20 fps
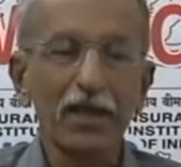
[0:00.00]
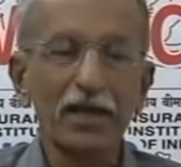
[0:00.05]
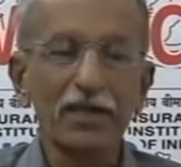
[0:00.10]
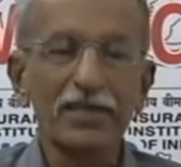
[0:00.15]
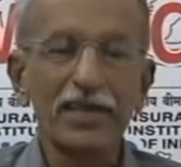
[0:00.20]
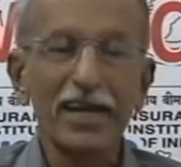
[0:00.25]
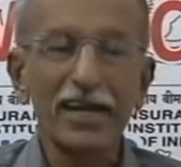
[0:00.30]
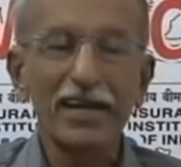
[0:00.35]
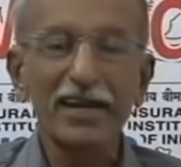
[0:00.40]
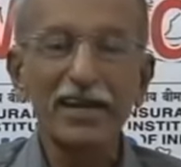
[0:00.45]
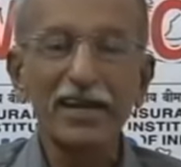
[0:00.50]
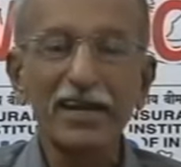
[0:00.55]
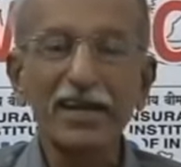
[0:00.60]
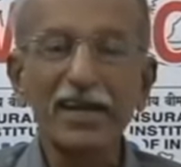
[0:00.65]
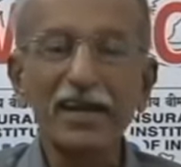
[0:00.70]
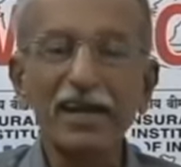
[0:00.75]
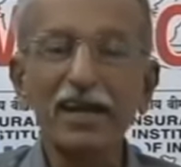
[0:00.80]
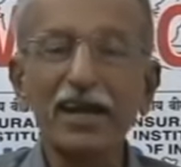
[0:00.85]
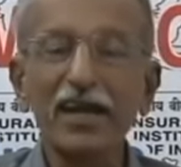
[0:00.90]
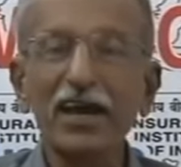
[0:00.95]
Then
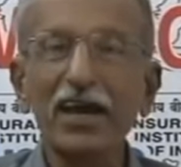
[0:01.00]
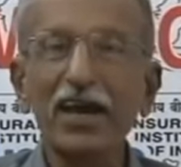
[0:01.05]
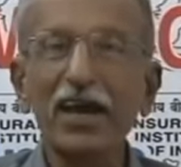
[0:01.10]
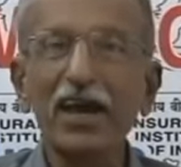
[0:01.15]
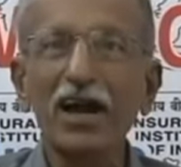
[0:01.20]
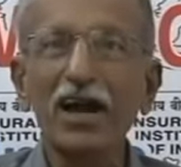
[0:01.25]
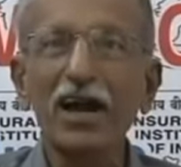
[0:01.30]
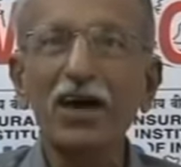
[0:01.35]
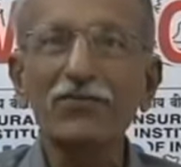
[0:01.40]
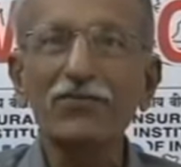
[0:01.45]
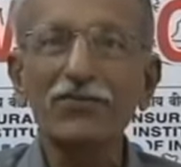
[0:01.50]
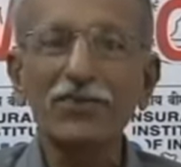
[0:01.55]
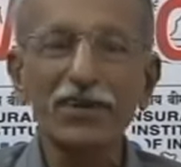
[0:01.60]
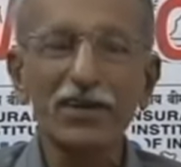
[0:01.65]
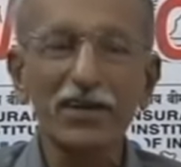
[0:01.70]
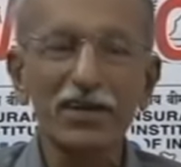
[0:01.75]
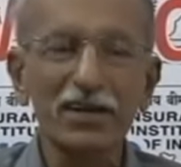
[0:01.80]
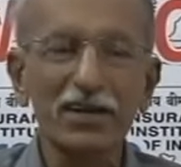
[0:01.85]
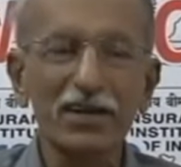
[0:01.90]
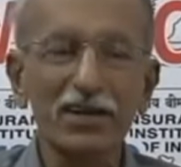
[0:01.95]

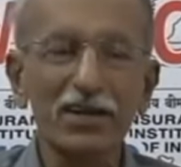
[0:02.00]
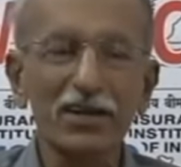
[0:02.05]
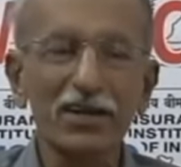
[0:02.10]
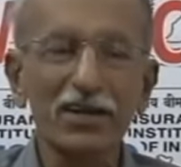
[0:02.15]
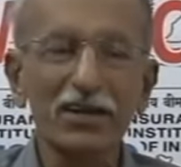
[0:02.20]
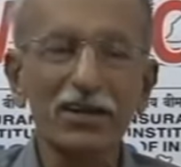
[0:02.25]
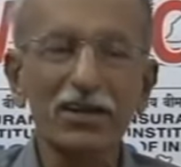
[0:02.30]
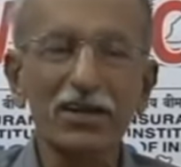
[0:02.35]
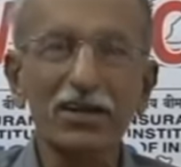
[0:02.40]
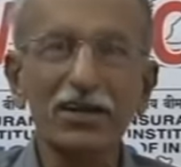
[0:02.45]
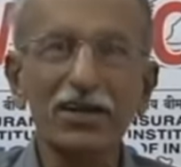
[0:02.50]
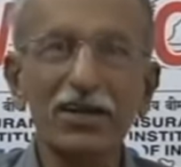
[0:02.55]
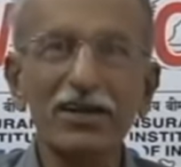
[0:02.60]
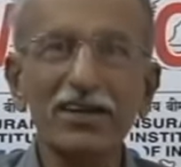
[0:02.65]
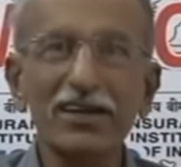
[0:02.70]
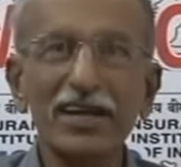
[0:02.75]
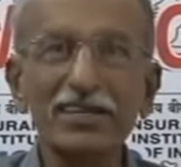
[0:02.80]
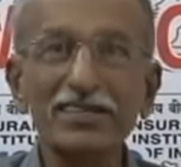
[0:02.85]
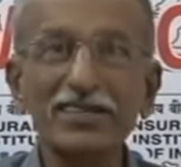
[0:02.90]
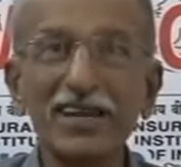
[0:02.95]
after
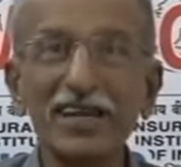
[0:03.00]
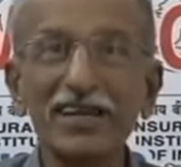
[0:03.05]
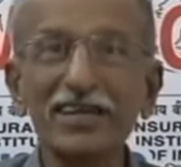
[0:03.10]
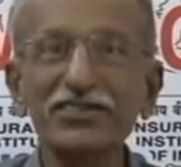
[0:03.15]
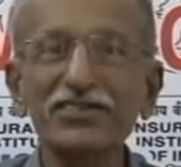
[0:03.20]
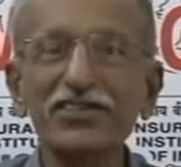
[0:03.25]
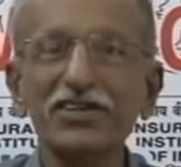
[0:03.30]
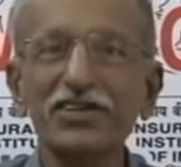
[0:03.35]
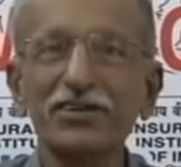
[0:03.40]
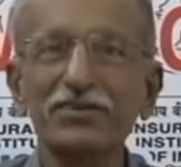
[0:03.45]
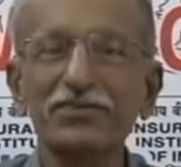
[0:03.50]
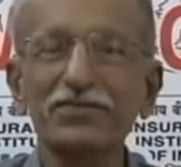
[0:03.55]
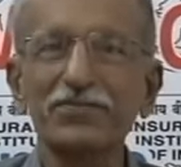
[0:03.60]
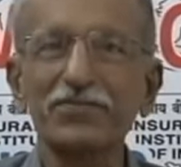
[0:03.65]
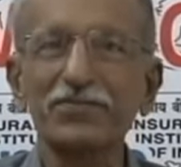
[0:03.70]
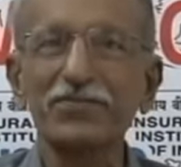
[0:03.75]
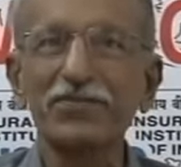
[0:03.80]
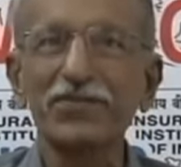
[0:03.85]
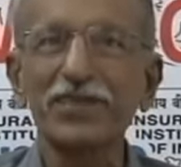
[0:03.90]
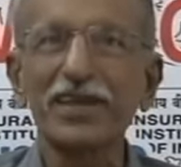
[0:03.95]
nationalization
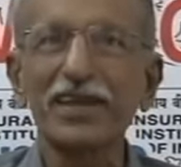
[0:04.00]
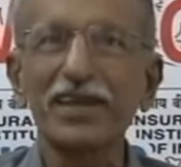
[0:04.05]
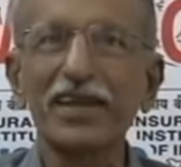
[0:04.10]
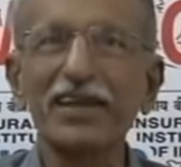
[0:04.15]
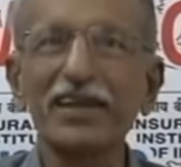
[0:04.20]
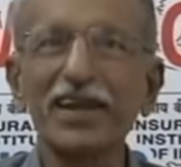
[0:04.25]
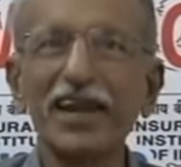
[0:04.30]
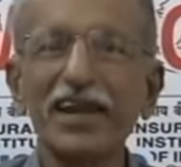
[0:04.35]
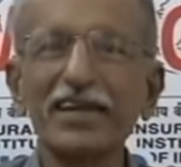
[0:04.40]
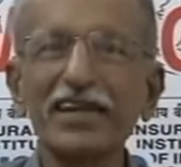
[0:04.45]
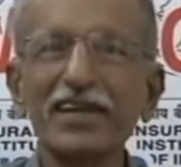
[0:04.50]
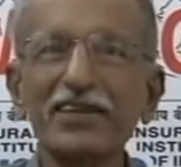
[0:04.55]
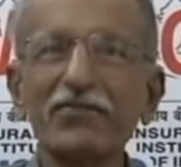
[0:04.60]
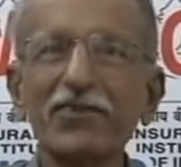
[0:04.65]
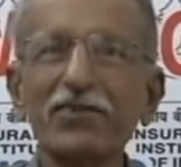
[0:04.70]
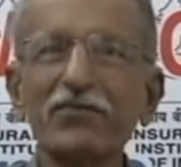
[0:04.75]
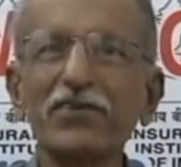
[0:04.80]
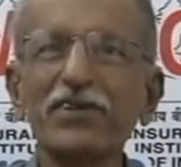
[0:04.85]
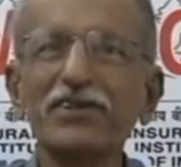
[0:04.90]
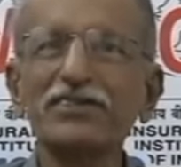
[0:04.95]
in
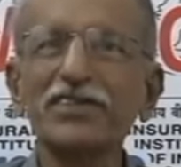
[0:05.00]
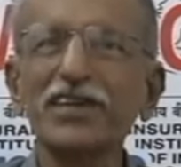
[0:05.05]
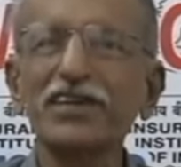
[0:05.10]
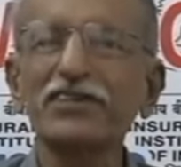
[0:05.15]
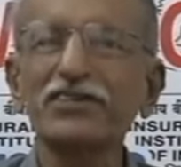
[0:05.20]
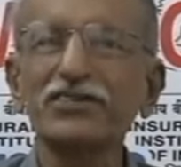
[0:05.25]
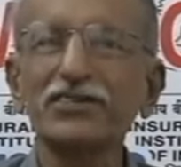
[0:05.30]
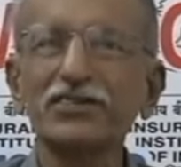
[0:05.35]
1956,